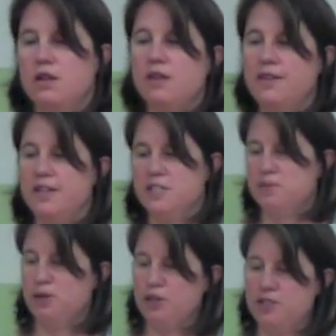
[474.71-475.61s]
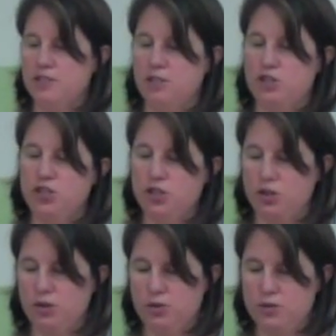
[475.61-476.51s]
This person
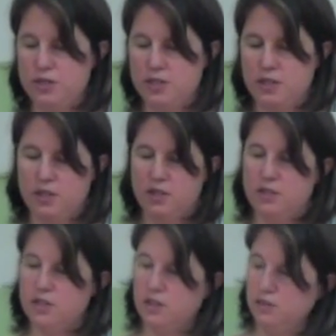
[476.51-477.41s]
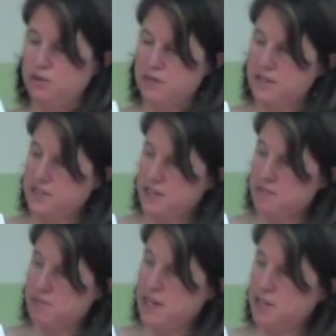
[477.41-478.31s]
chose to glue them on the
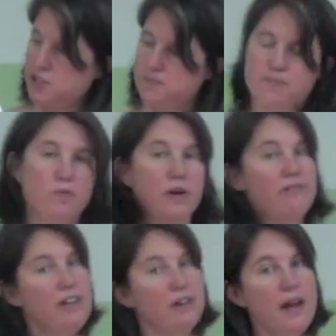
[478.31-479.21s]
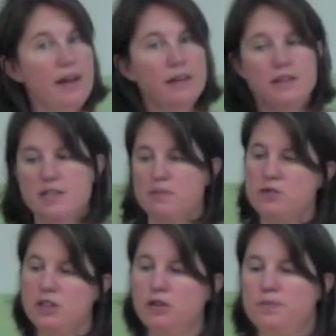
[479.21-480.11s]
same page. Whatever you like, it's up
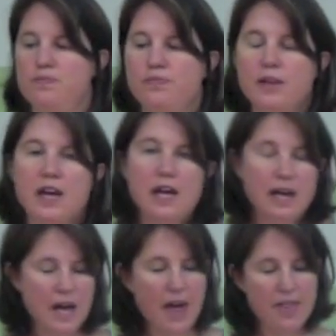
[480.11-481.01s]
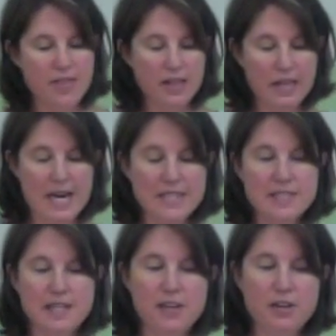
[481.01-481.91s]
to you. And then the
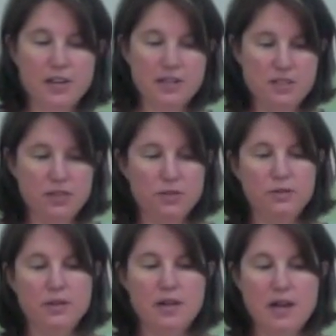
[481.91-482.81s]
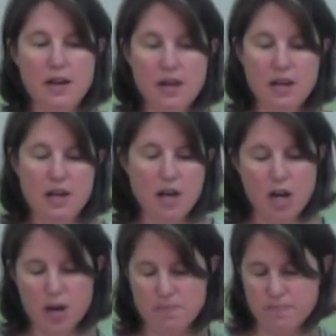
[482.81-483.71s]
last thing you're going to do,
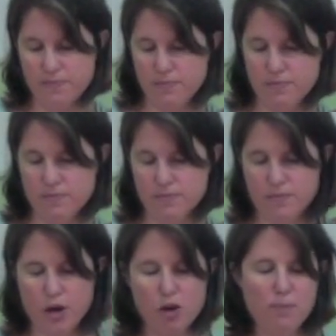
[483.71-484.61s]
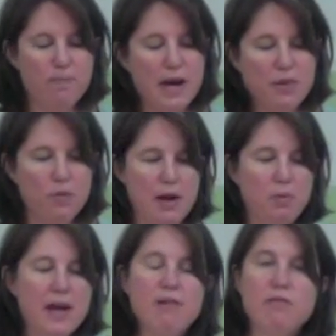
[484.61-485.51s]
oh, by the
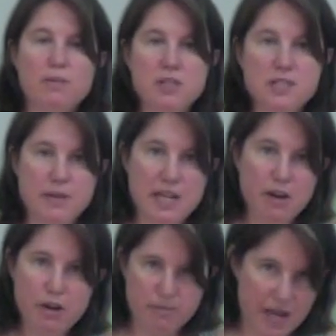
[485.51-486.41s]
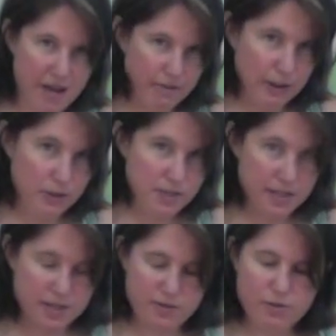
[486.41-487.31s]
we have rubber cement here. You may have glue
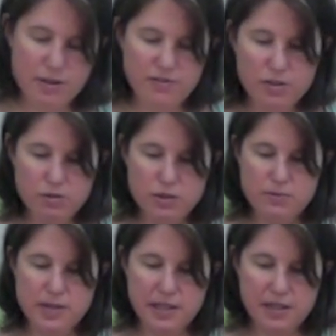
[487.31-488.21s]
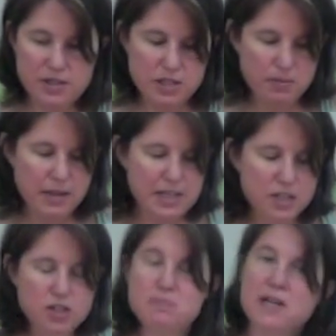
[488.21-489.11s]
sticks in front of you, depending on the
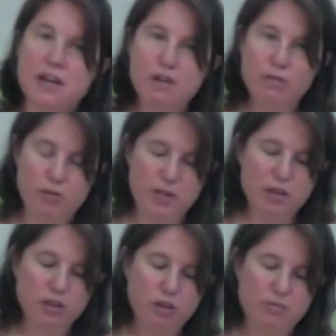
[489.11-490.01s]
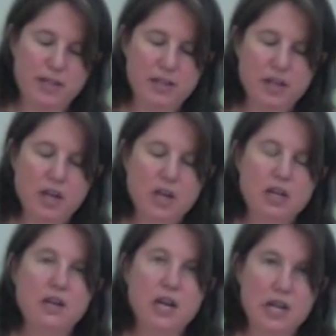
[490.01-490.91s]
supplies. Just be careful when you glue them in,
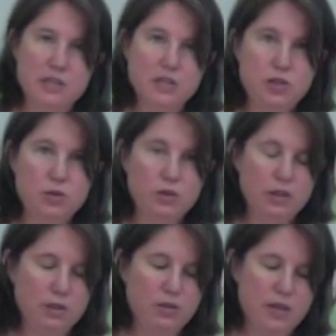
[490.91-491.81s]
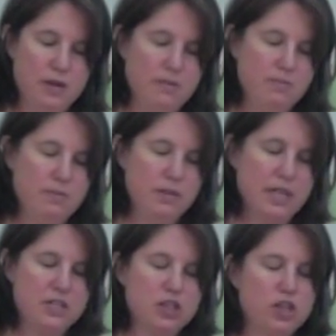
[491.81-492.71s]
not to glue them,
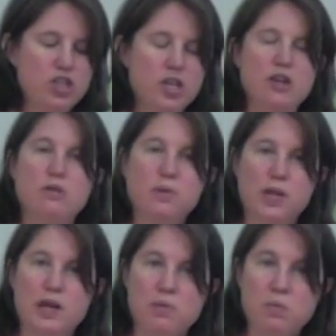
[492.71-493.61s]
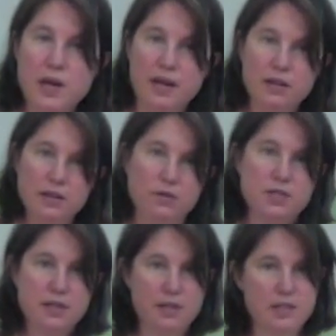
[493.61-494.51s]
not to shut your book on wet glue
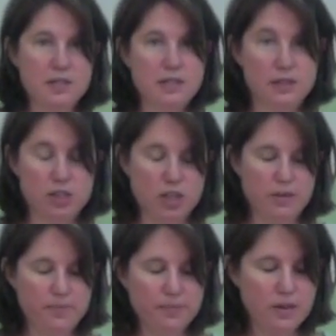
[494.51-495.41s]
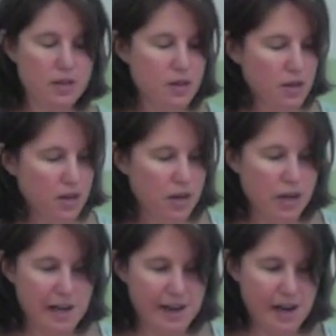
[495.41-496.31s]
so that it's stuck shut.
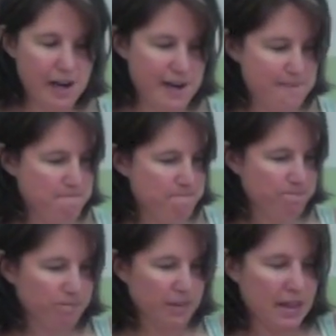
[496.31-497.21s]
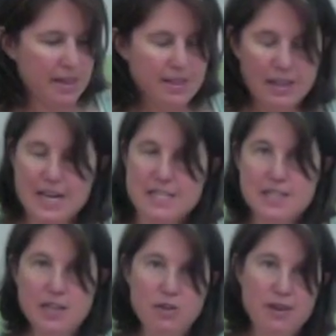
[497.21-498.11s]
The last
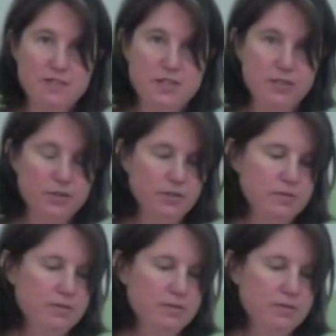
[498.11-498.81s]
thing you have to do